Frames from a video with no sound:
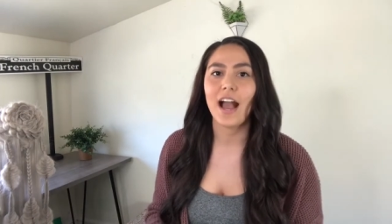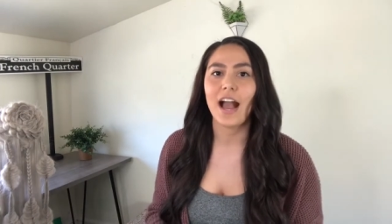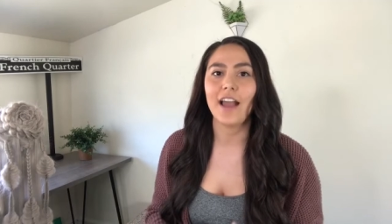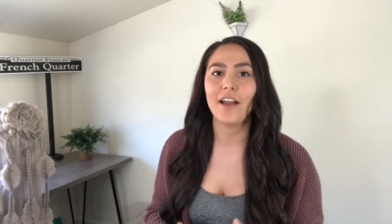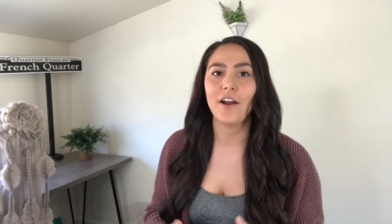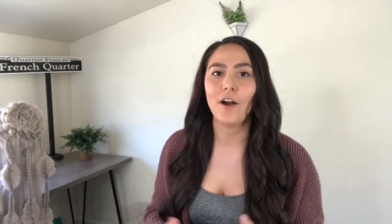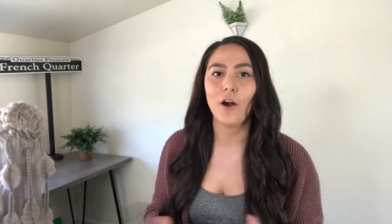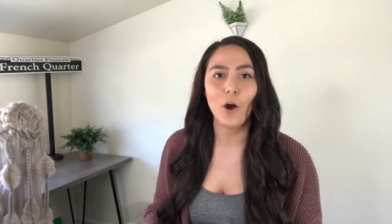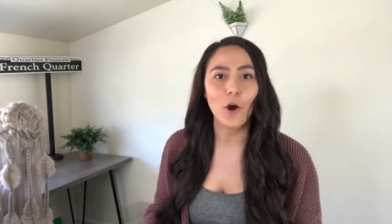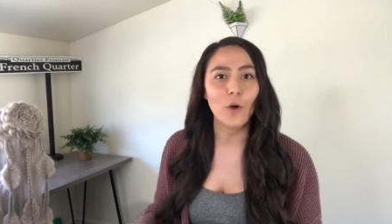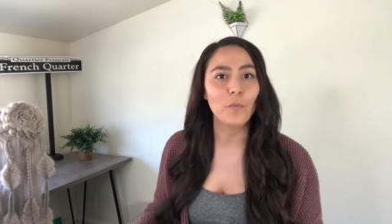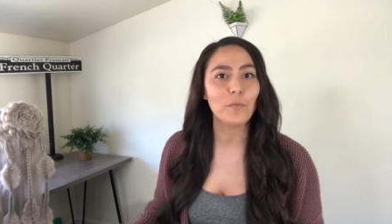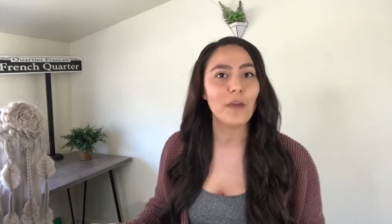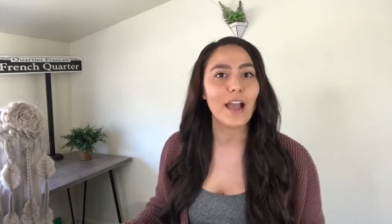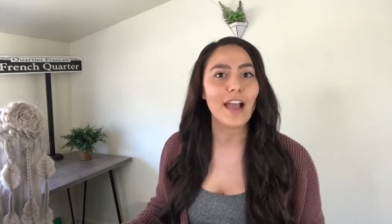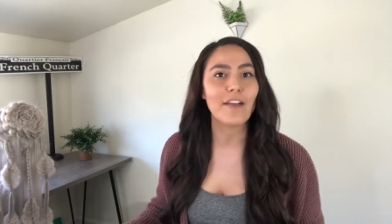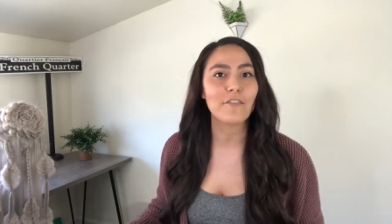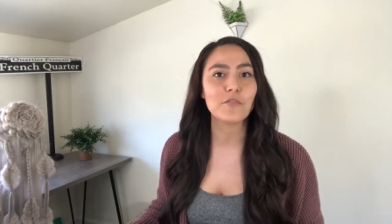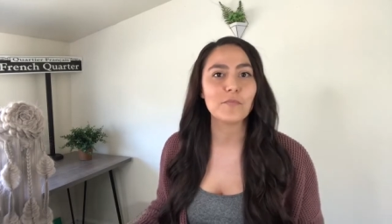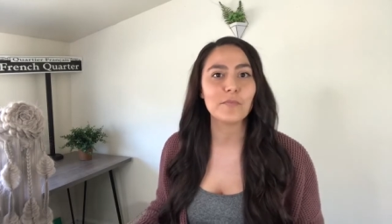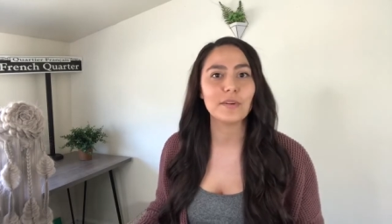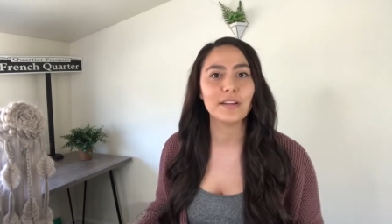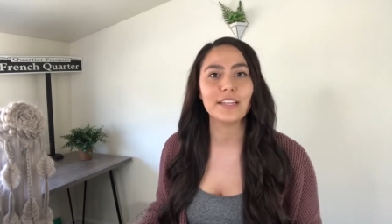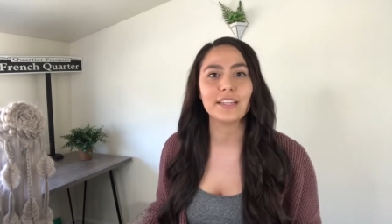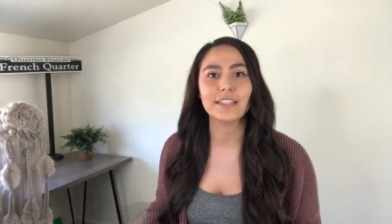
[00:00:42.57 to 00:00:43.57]
I hope
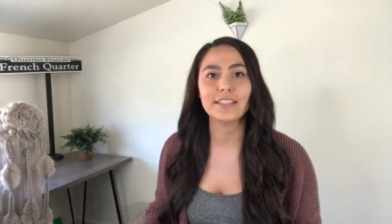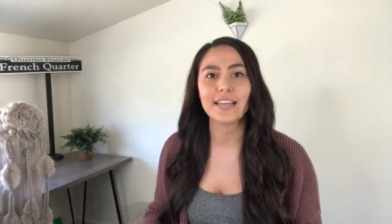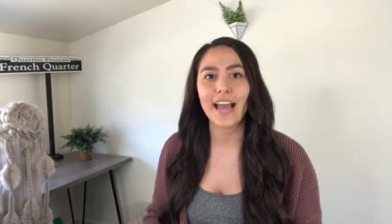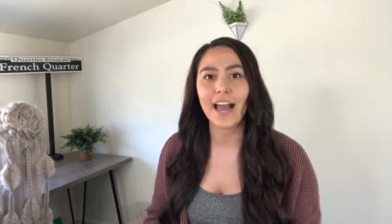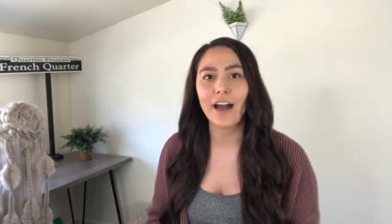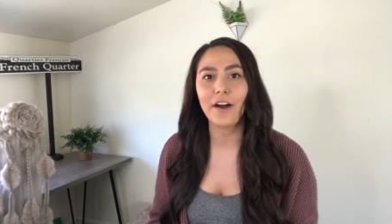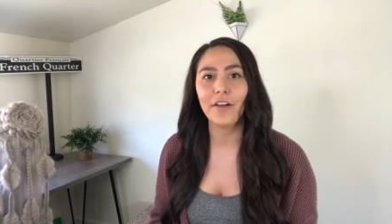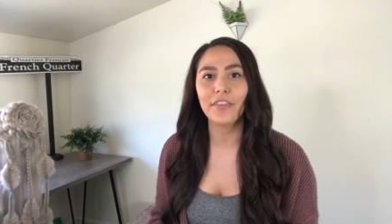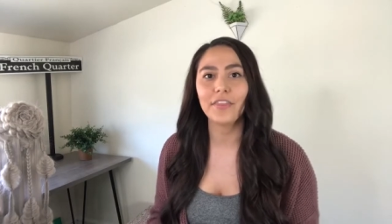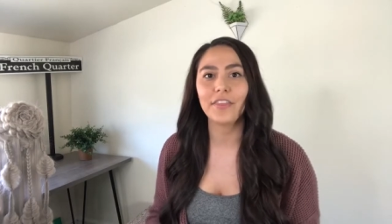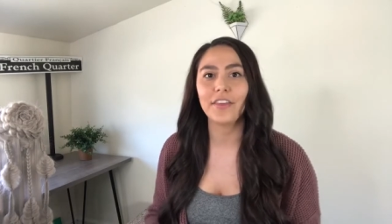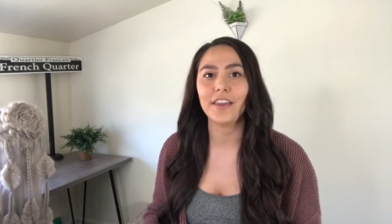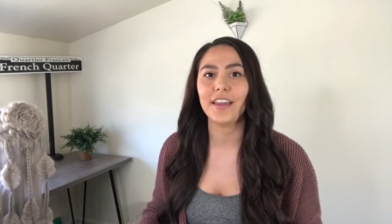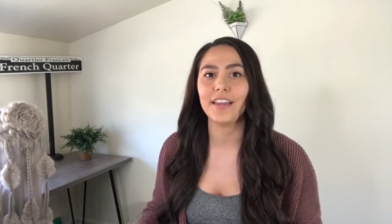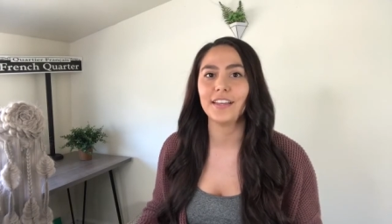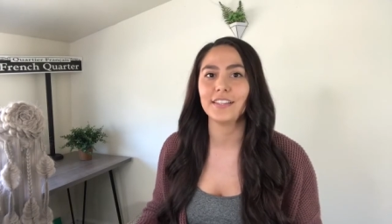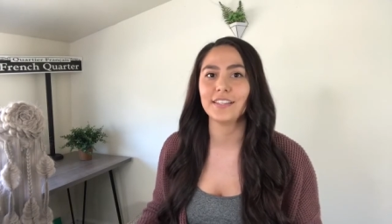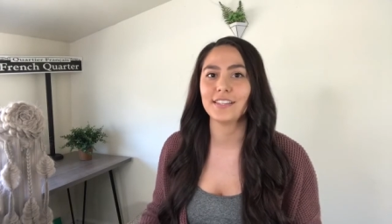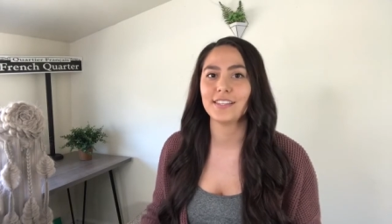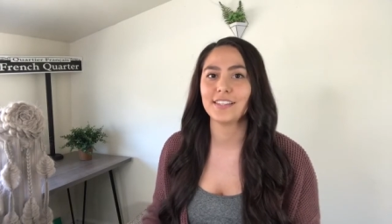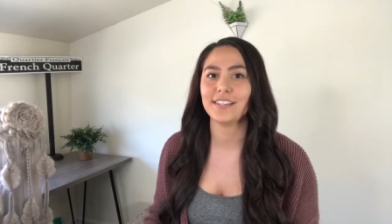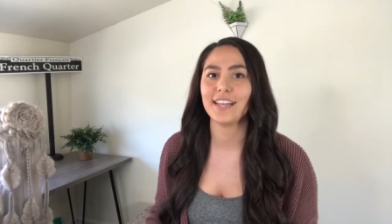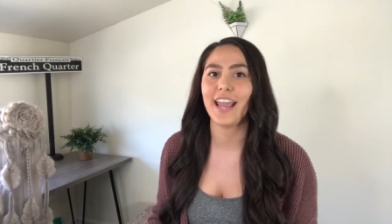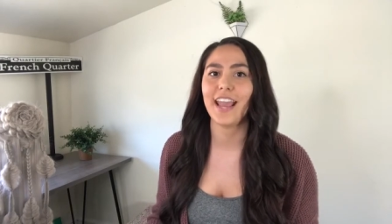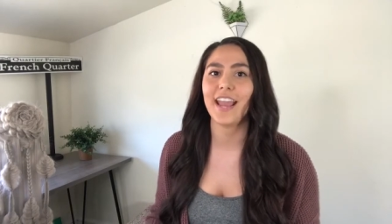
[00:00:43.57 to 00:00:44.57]
everybody's healthy
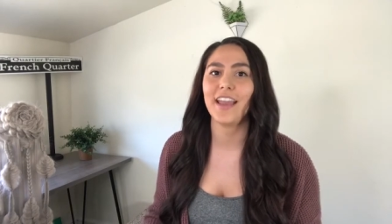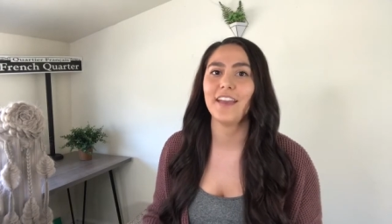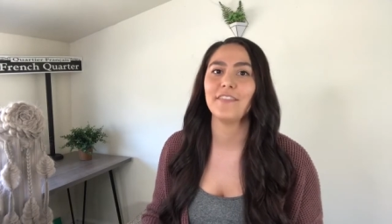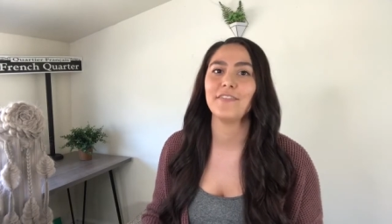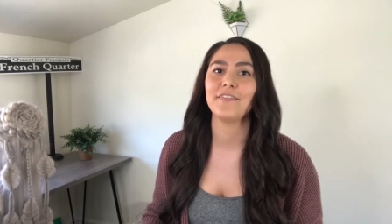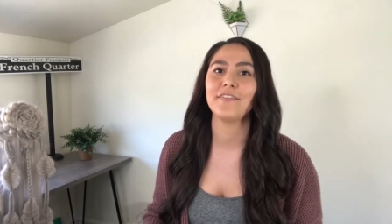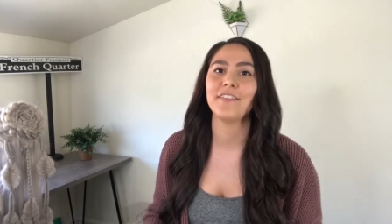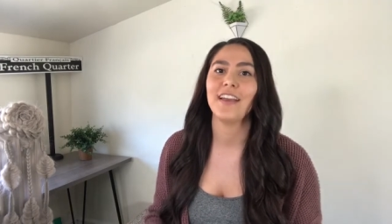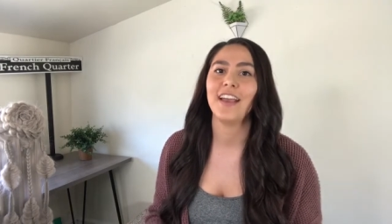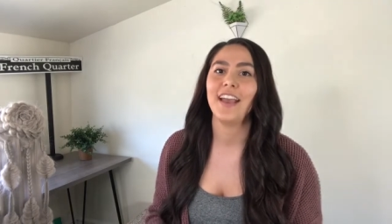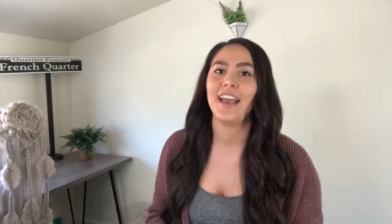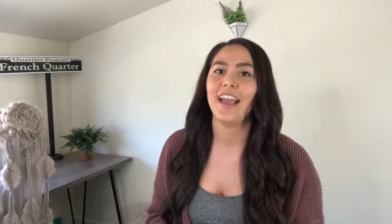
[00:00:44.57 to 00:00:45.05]
and safe.